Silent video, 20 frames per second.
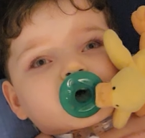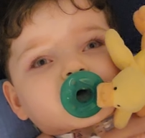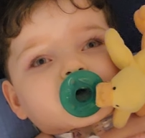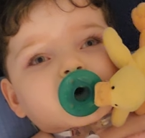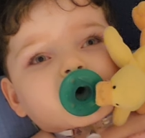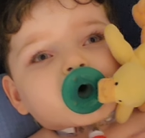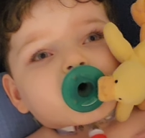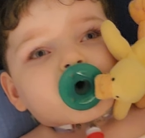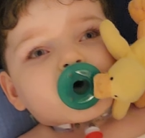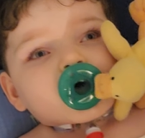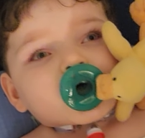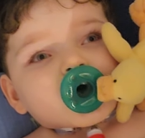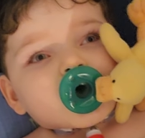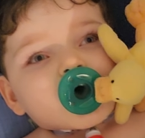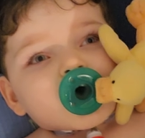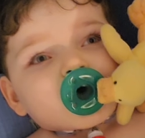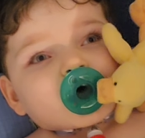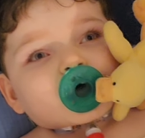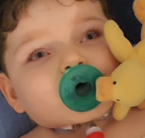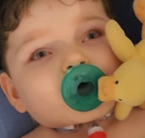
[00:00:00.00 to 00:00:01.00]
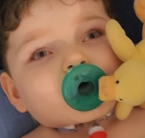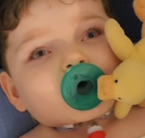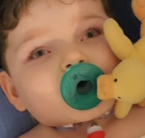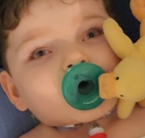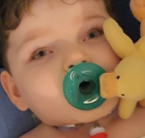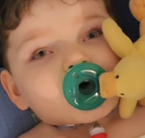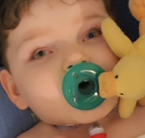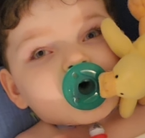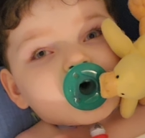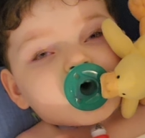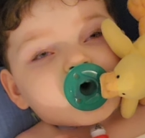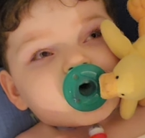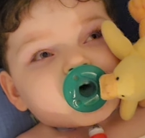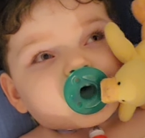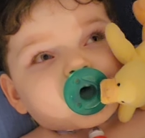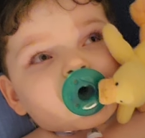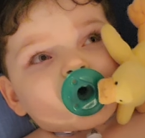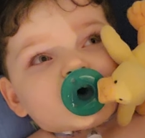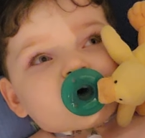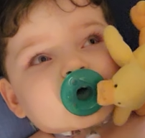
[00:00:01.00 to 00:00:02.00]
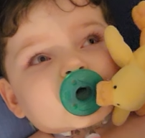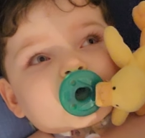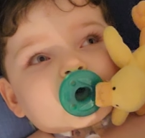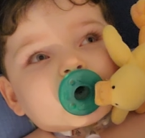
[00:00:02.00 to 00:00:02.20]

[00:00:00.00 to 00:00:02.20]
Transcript: The next thing you want to do is just